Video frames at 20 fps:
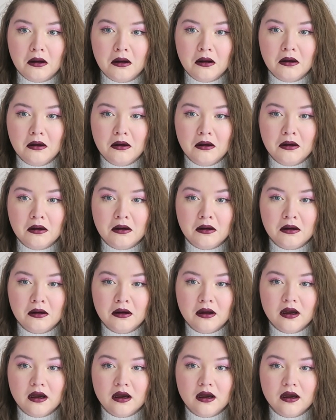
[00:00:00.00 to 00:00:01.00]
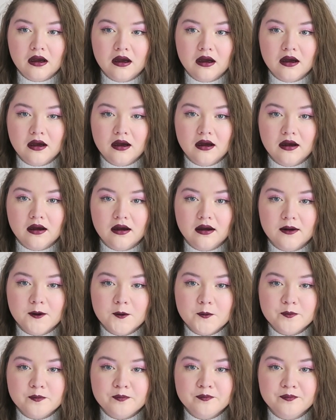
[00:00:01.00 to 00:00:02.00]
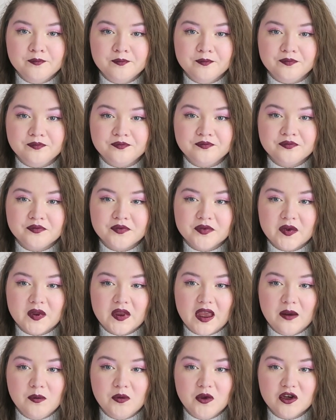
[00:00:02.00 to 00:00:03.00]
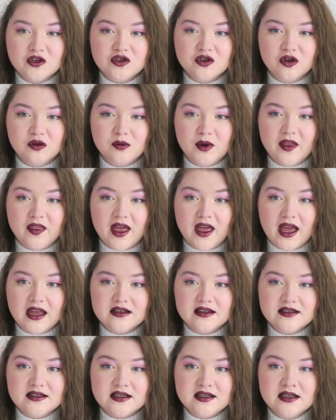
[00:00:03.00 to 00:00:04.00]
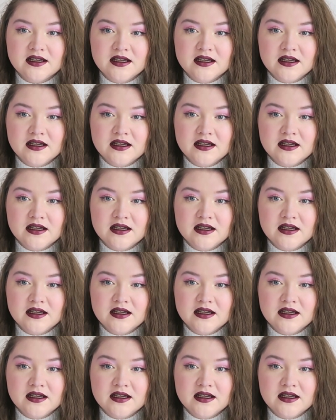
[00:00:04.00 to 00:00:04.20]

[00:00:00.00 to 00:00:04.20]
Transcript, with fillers: Oh, hmm, I'm not sure about that.